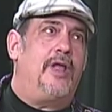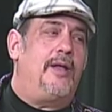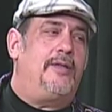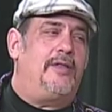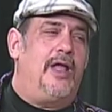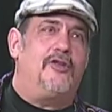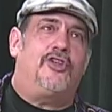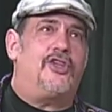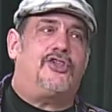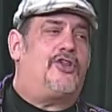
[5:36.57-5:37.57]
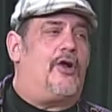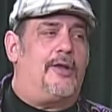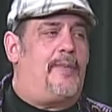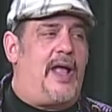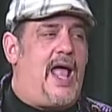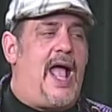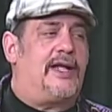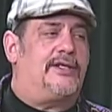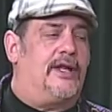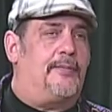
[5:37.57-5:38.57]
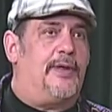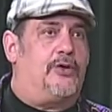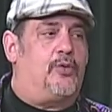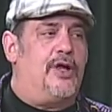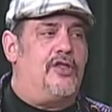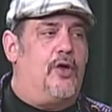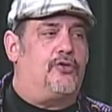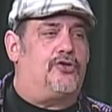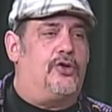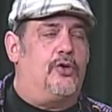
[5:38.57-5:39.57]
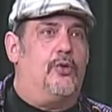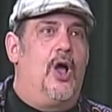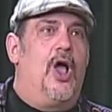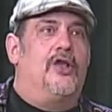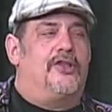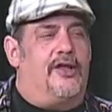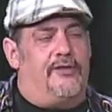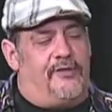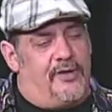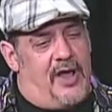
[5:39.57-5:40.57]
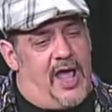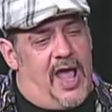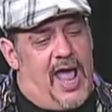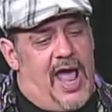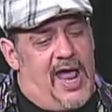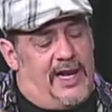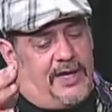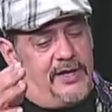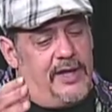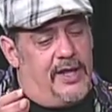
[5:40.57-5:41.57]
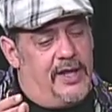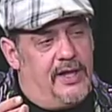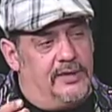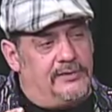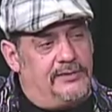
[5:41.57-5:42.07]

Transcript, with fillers: they it just started by accident between yeah. those two. See, Allen. By the way, we've